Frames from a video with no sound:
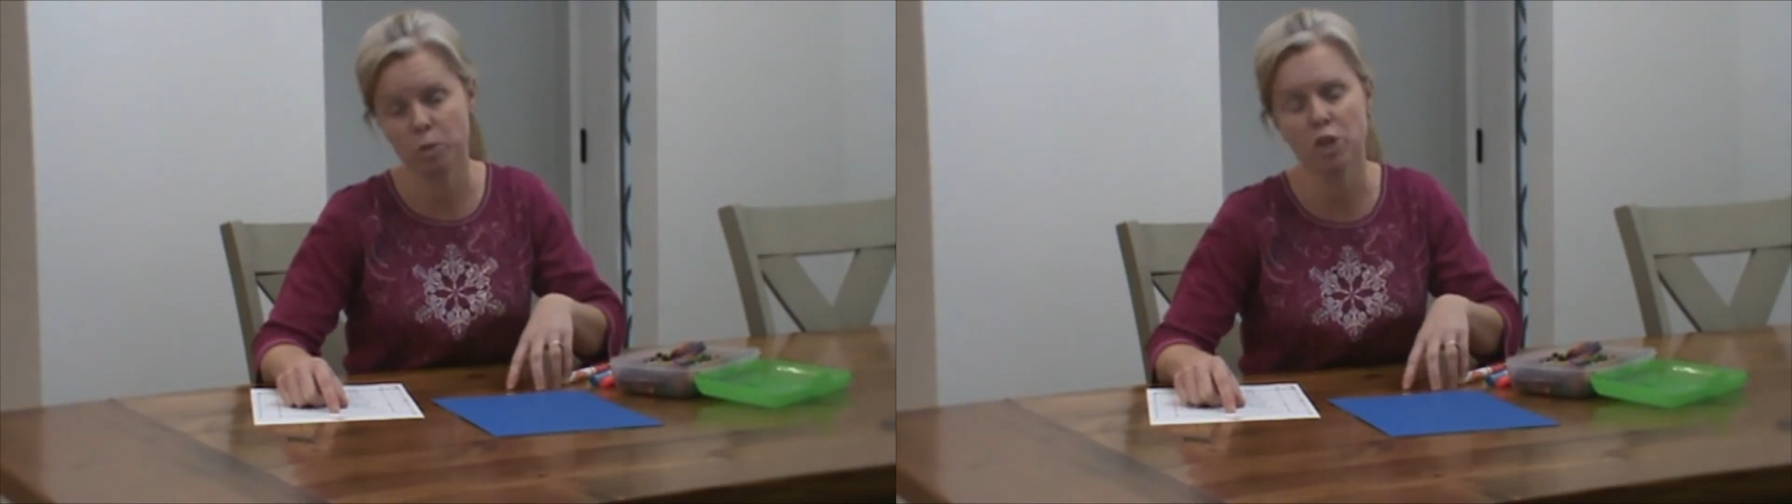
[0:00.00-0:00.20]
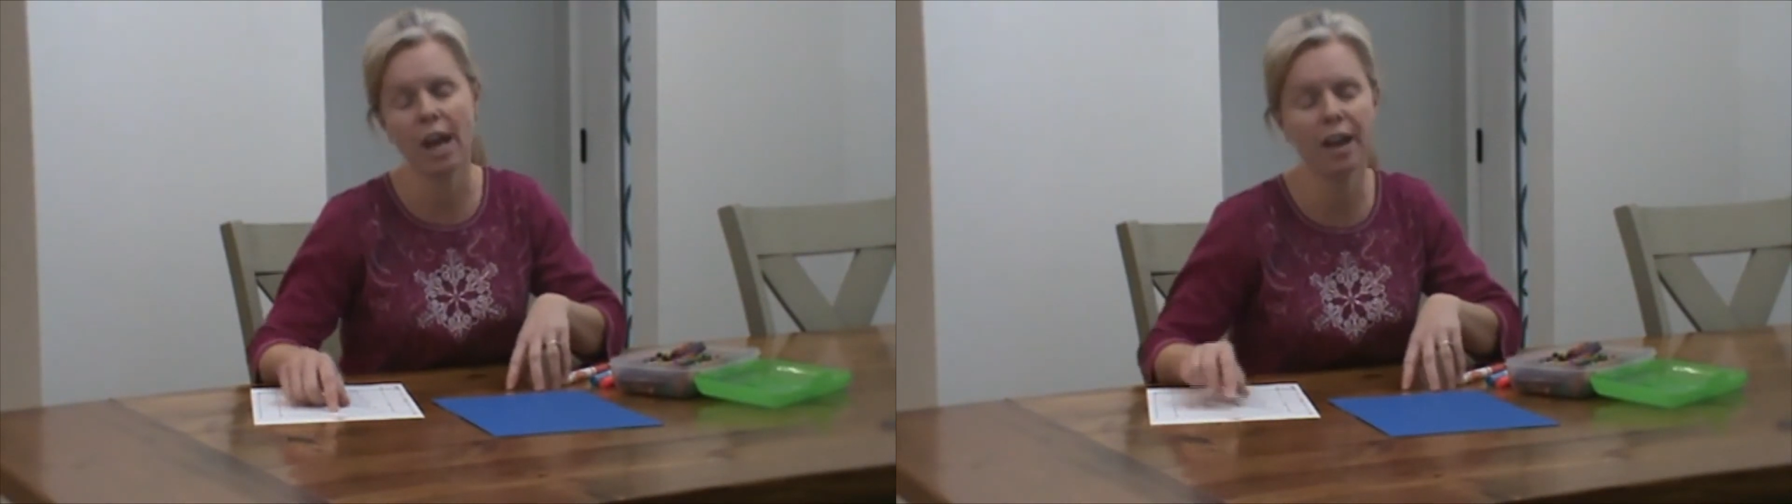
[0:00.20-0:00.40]

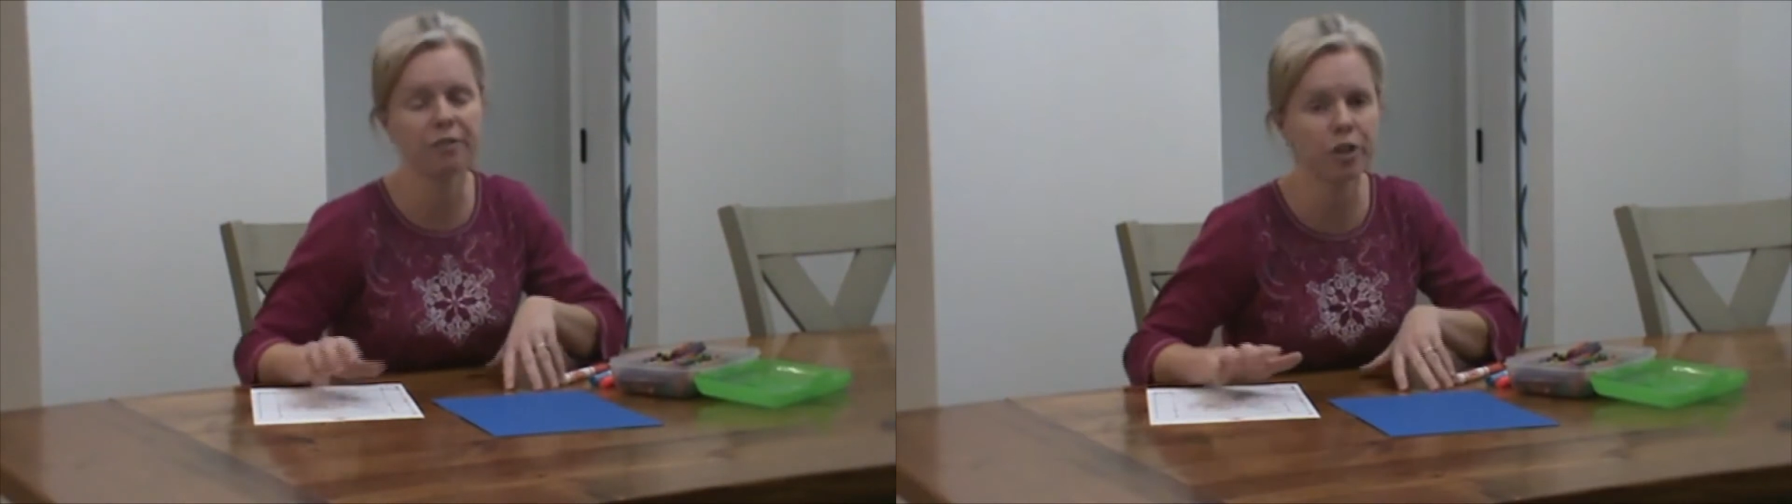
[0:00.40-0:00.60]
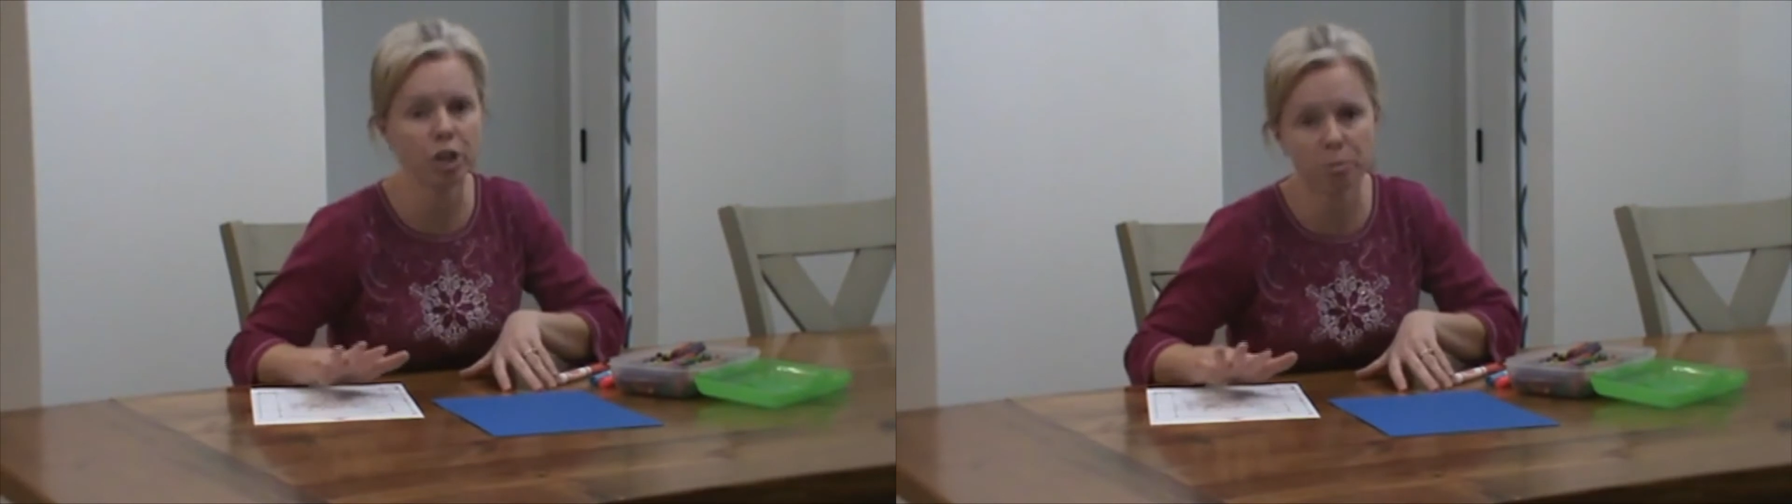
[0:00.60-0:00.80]

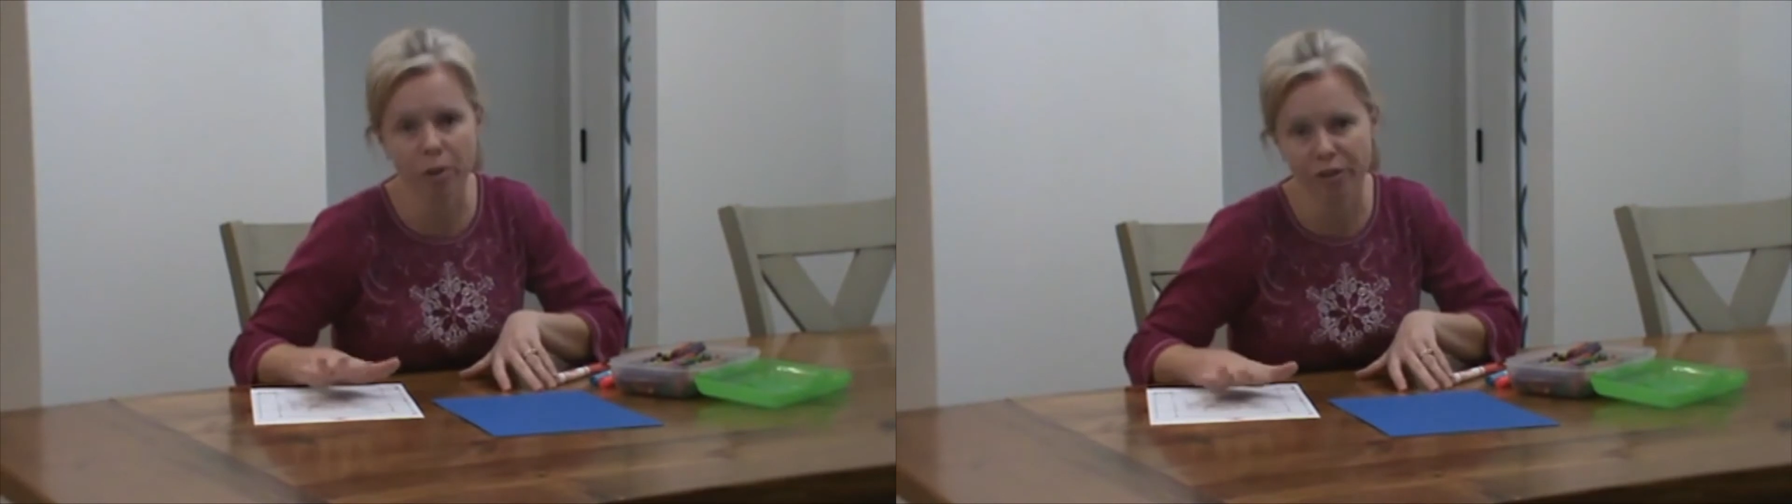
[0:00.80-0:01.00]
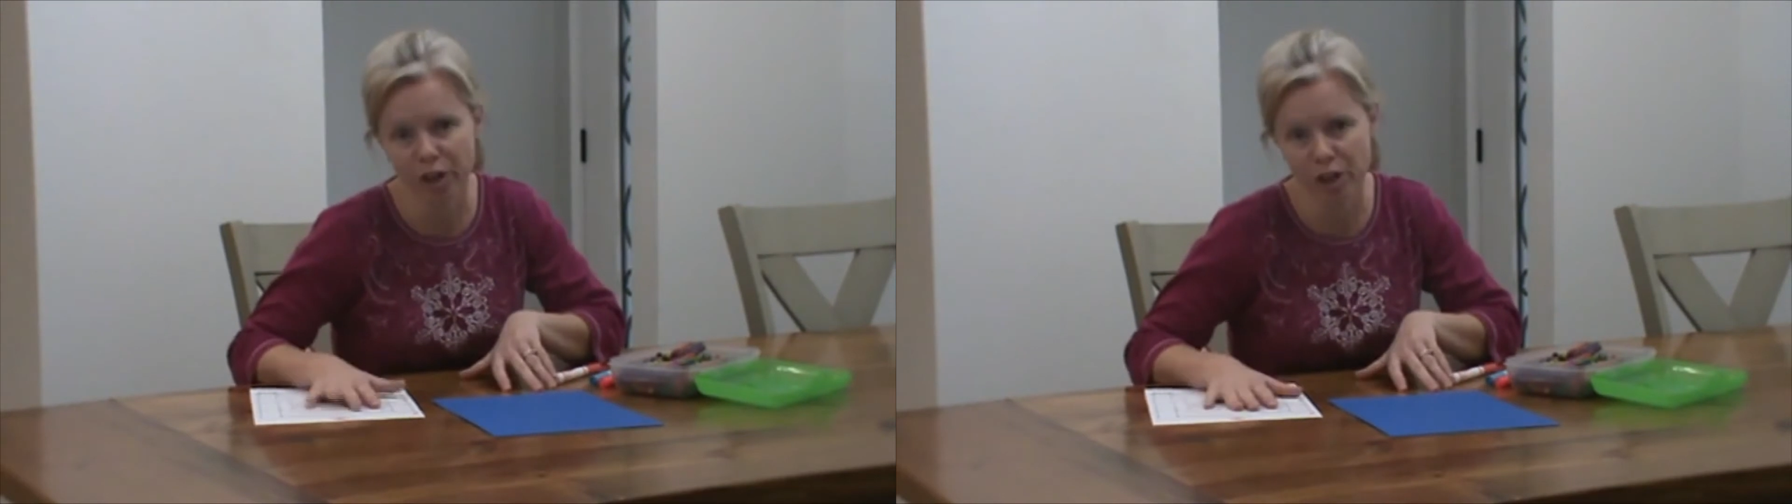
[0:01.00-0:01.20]
whichever you
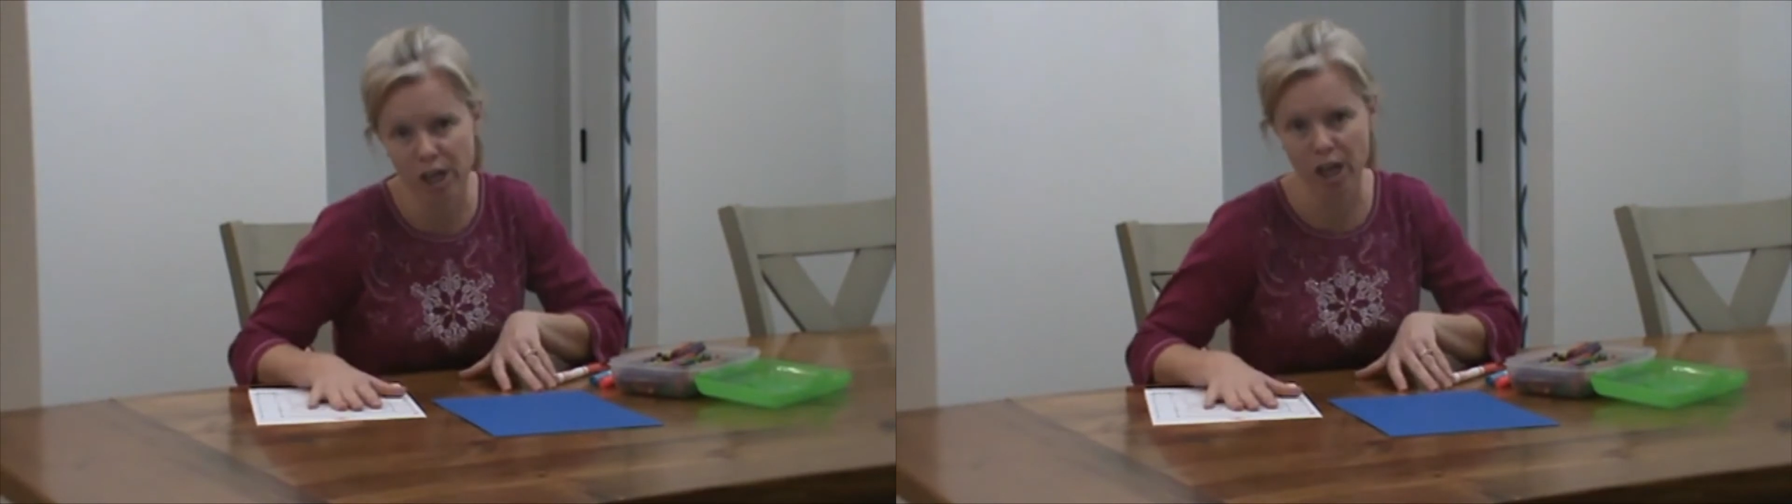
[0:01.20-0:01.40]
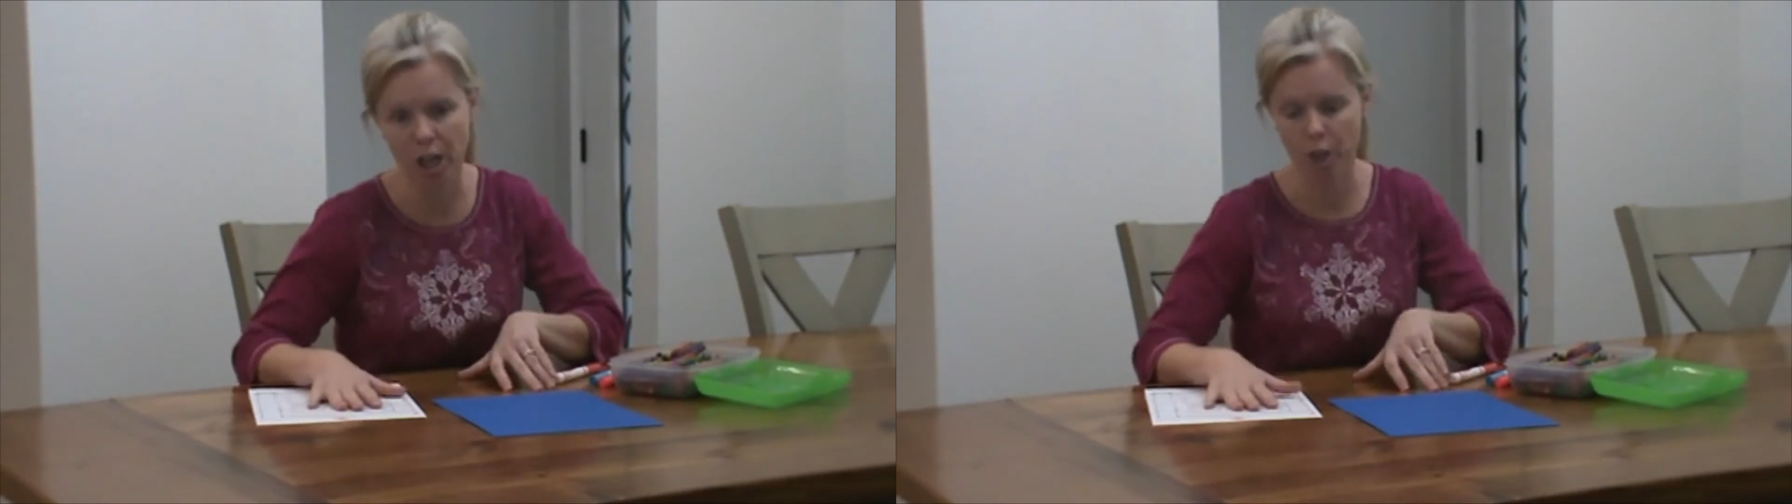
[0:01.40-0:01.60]
prefer to
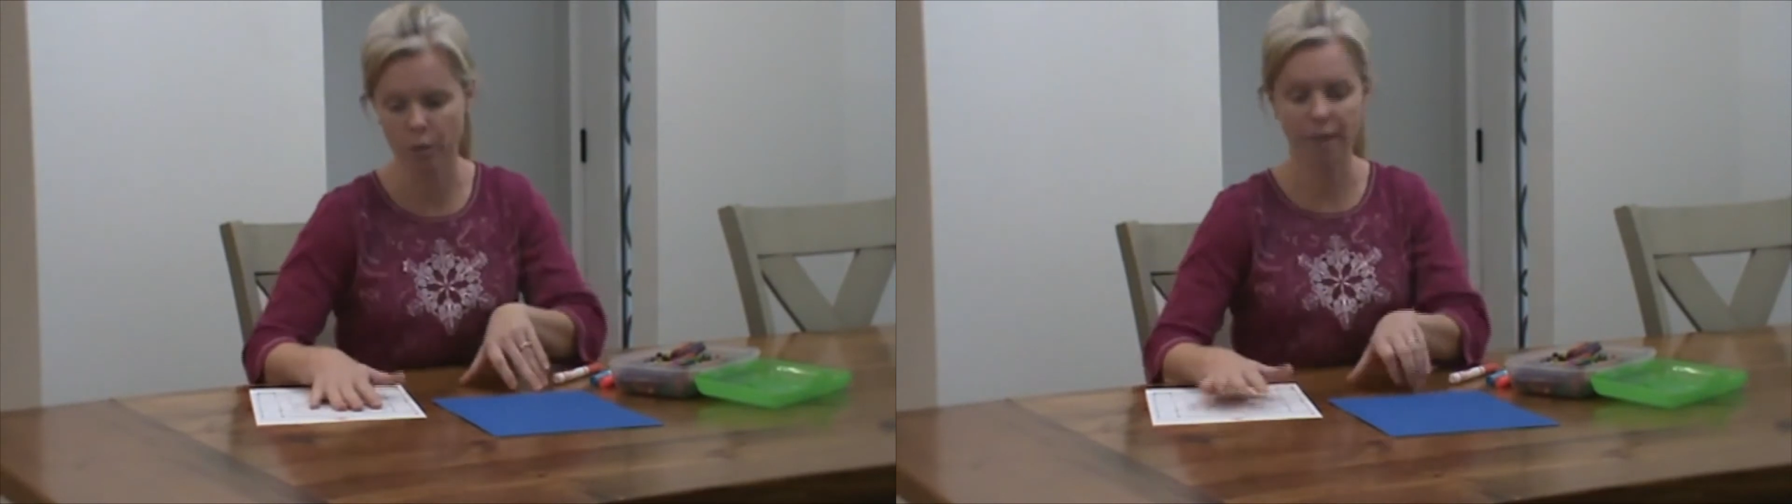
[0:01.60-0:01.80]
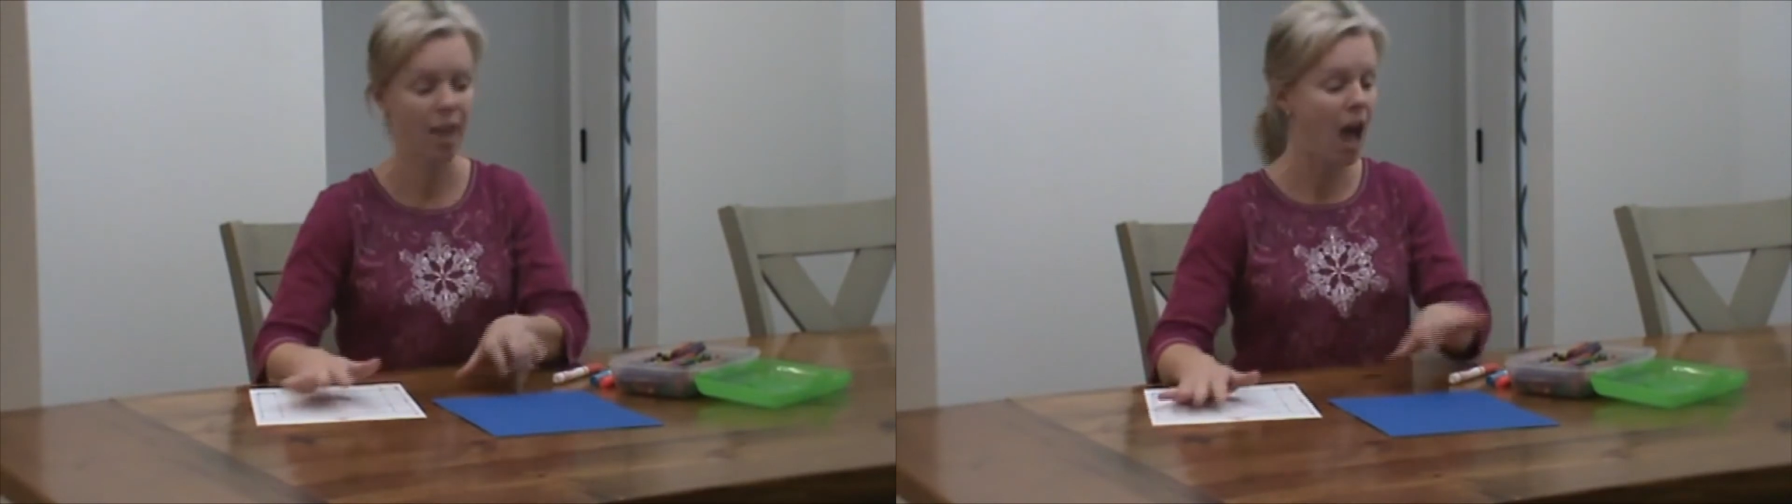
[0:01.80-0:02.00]
color with.